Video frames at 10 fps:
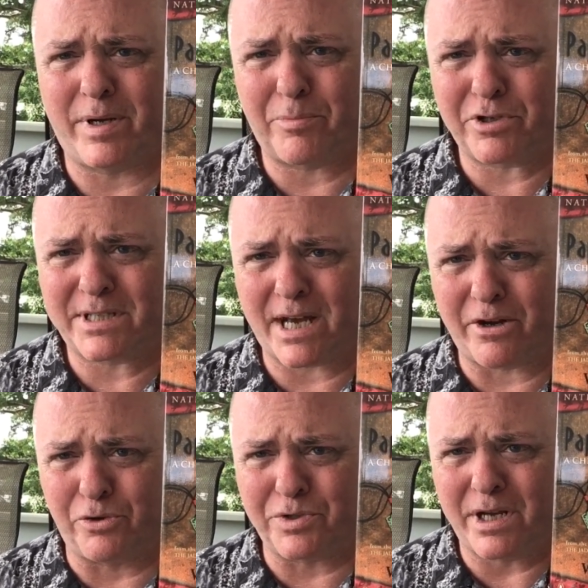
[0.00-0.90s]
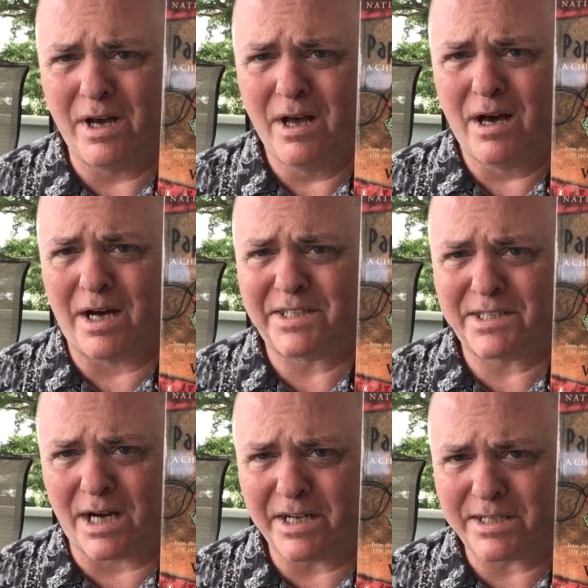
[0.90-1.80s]
Paper Shadows, A
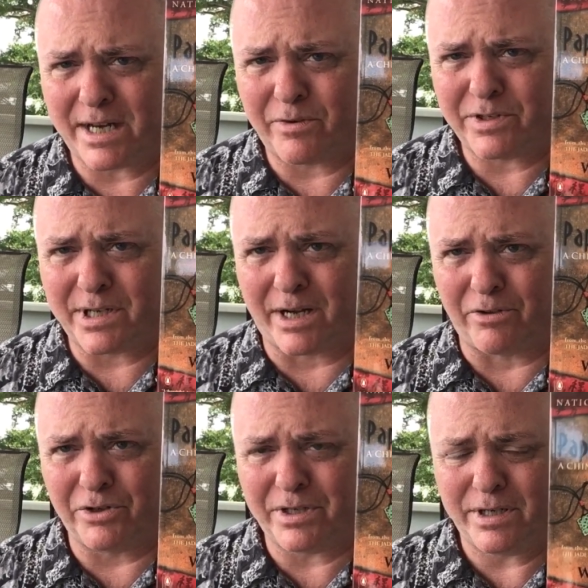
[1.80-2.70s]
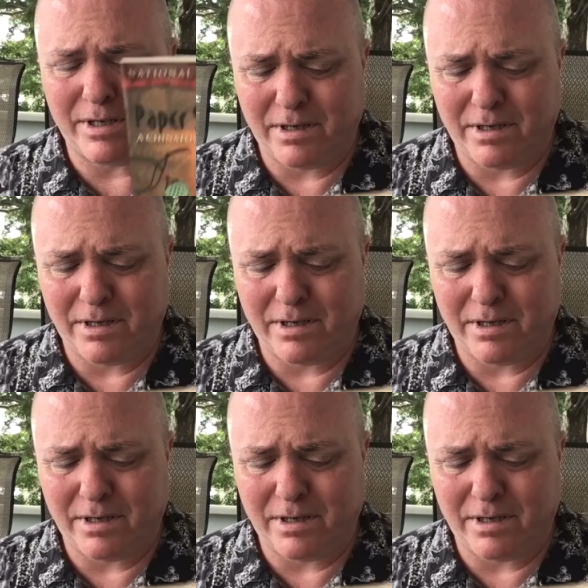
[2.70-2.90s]
Chinatown Childhood.